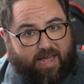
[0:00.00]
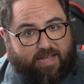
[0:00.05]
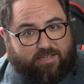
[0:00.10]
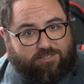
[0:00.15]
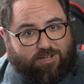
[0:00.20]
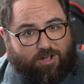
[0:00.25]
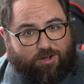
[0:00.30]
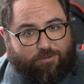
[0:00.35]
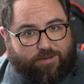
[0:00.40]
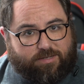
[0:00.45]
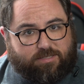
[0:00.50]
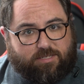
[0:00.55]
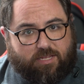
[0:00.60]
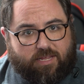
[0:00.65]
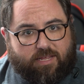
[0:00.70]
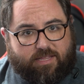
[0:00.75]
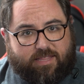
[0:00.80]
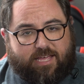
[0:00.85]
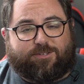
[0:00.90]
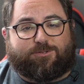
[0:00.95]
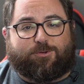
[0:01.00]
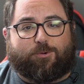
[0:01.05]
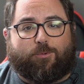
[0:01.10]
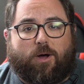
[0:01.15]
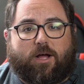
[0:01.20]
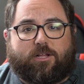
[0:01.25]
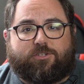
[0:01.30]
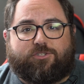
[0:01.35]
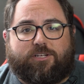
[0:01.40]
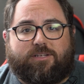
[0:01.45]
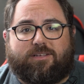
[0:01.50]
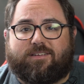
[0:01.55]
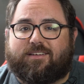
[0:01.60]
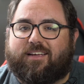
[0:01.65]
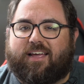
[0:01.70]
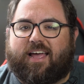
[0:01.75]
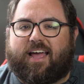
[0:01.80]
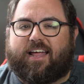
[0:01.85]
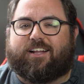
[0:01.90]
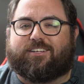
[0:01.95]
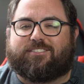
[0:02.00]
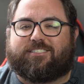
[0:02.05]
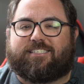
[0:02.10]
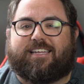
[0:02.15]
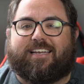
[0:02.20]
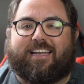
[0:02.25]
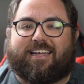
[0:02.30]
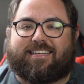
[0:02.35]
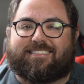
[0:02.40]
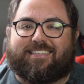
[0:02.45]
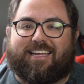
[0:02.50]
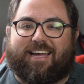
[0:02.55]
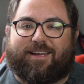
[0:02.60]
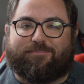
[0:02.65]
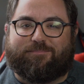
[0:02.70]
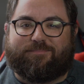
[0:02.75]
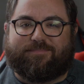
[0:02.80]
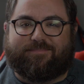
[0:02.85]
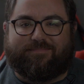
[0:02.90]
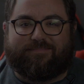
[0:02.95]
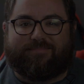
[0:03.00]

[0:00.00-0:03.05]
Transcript: As always, thanks for watching, and I'll see you next time.